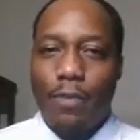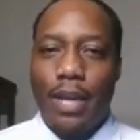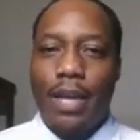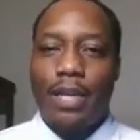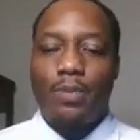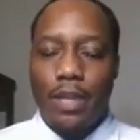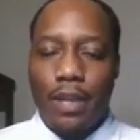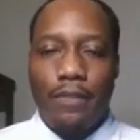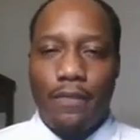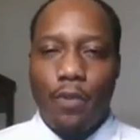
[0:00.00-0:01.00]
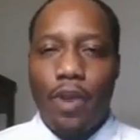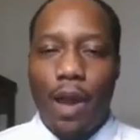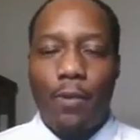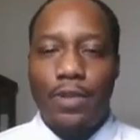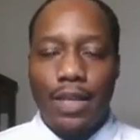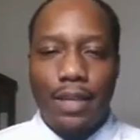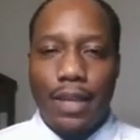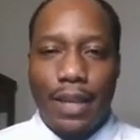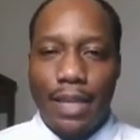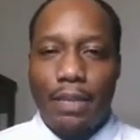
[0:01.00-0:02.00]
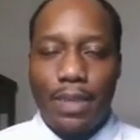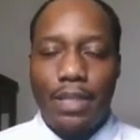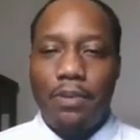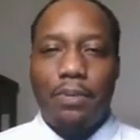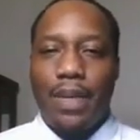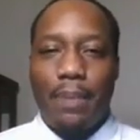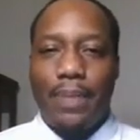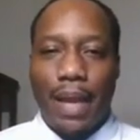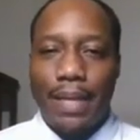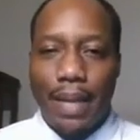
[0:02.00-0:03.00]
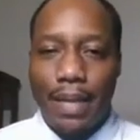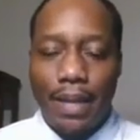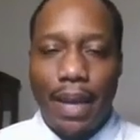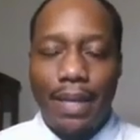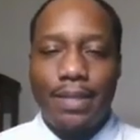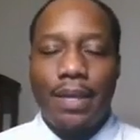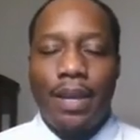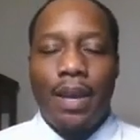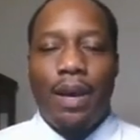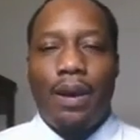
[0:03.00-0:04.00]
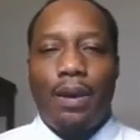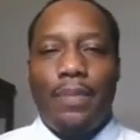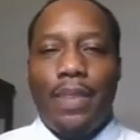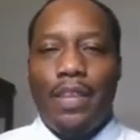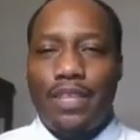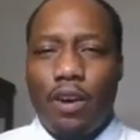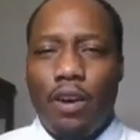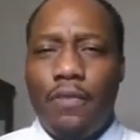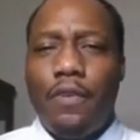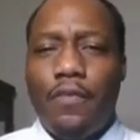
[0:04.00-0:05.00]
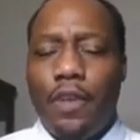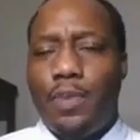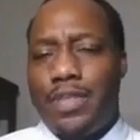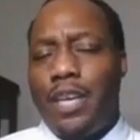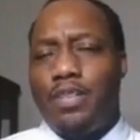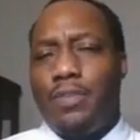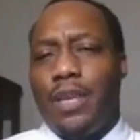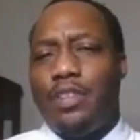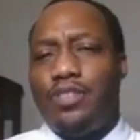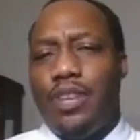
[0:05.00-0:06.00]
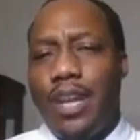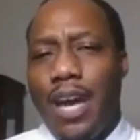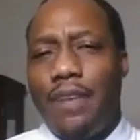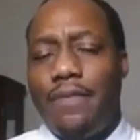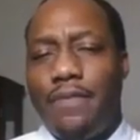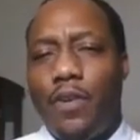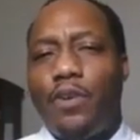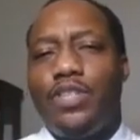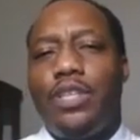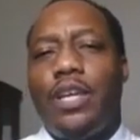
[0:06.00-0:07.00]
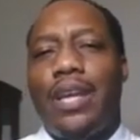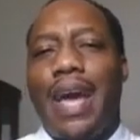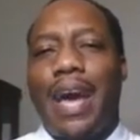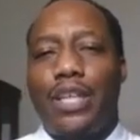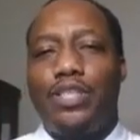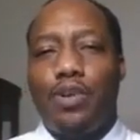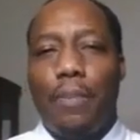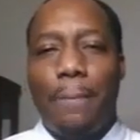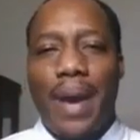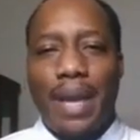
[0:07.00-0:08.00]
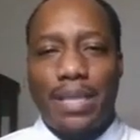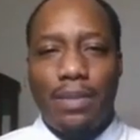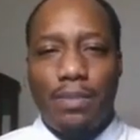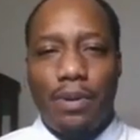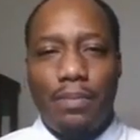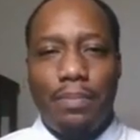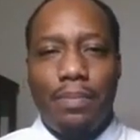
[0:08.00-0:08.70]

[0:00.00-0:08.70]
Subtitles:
else within 4 hours and get the material, but I'm not getting that. There's an unfulfilled potential because you're not functioning at your maximum